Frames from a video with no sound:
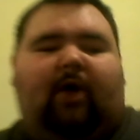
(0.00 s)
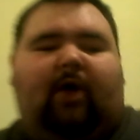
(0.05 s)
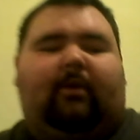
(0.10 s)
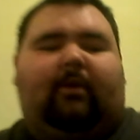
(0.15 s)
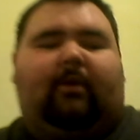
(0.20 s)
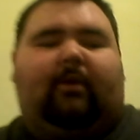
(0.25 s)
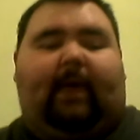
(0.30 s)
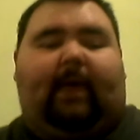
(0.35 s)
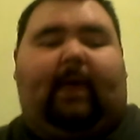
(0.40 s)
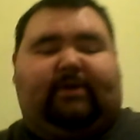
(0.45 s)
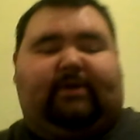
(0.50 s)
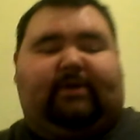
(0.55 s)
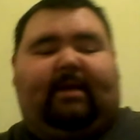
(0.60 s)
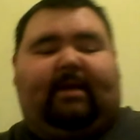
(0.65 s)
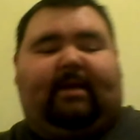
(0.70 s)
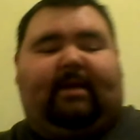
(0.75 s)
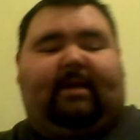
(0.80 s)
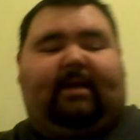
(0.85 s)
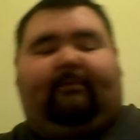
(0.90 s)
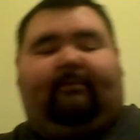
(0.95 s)
or actually,
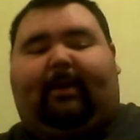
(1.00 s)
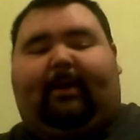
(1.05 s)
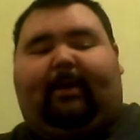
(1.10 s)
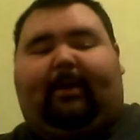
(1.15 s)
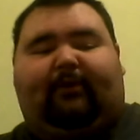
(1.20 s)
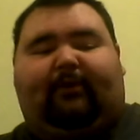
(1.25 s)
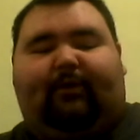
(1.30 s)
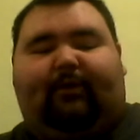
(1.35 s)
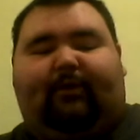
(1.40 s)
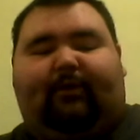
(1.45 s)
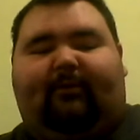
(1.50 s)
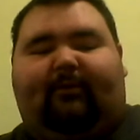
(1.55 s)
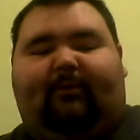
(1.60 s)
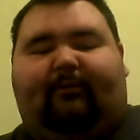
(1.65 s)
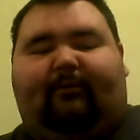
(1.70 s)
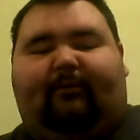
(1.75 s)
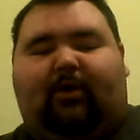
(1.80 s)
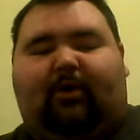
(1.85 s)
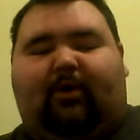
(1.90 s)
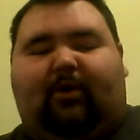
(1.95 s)
a bit of trivia for
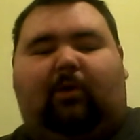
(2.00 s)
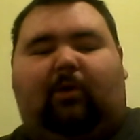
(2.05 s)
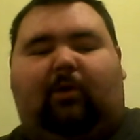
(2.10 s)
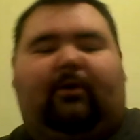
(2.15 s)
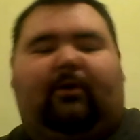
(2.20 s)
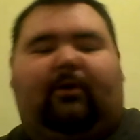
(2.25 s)
you all.